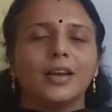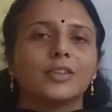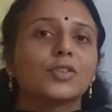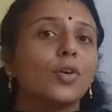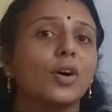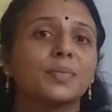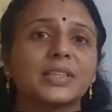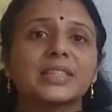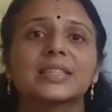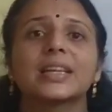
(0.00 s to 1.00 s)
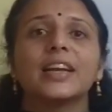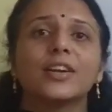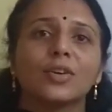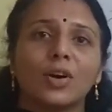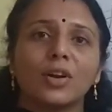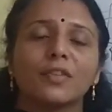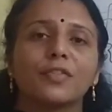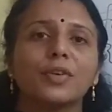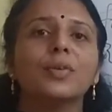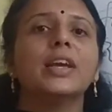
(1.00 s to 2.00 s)
So hope this is clear to all
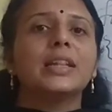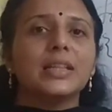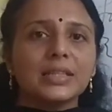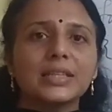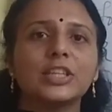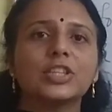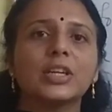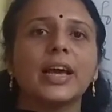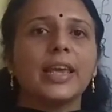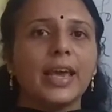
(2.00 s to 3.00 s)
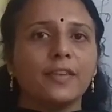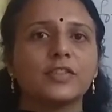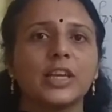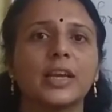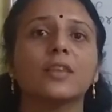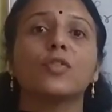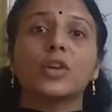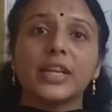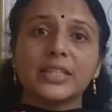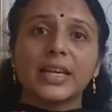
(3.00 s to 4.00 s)
of you. In this session I have taken
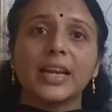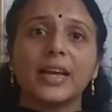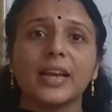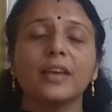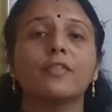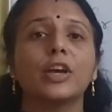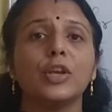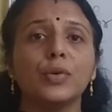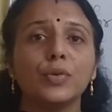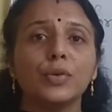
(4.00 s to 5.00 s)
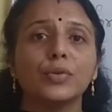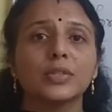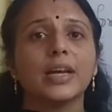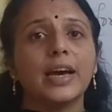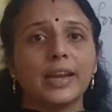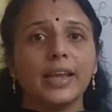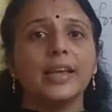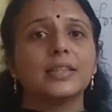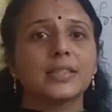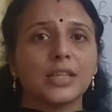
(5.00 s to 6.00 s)
what is an array, why you use
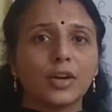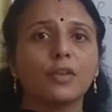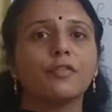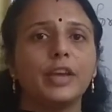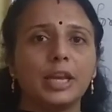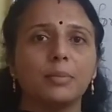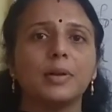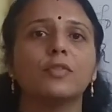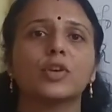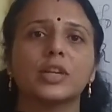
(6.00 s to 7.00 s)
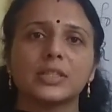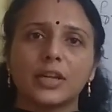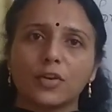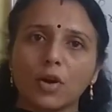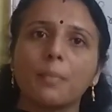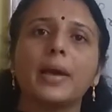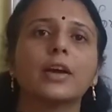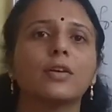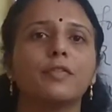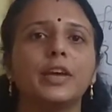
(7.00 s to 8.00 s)
array instead of variable, what is the
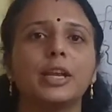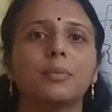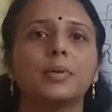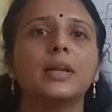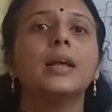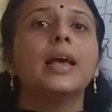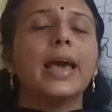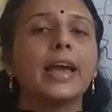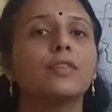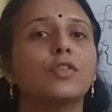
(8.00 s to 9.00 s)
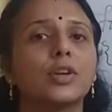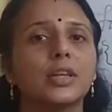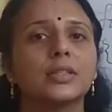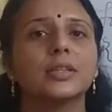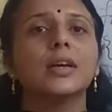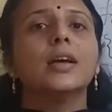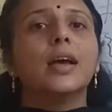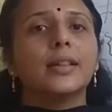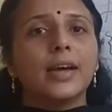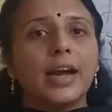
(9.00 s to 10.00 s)
drawback of variable, and what is the
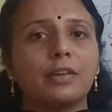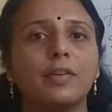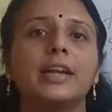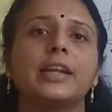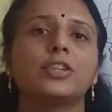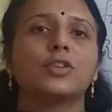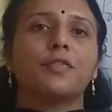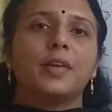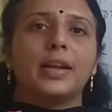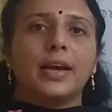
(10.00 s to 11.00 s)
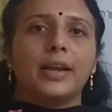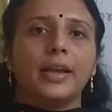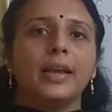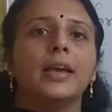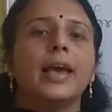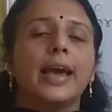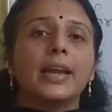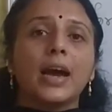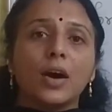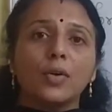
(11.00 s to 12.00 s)
advantage of an array,
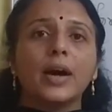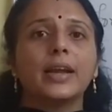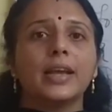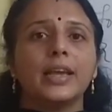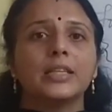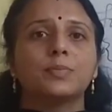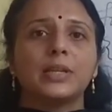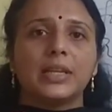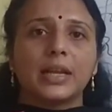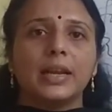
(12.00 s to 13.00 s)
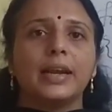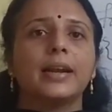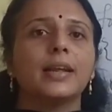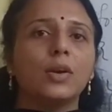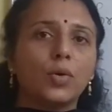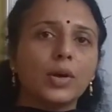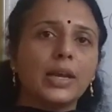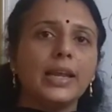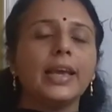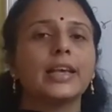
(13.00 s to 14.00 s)
and how array is been declared
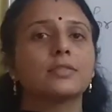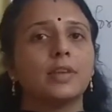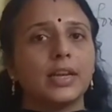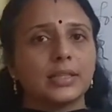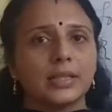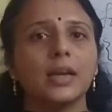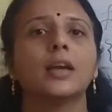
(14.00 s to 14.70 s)
locally as well as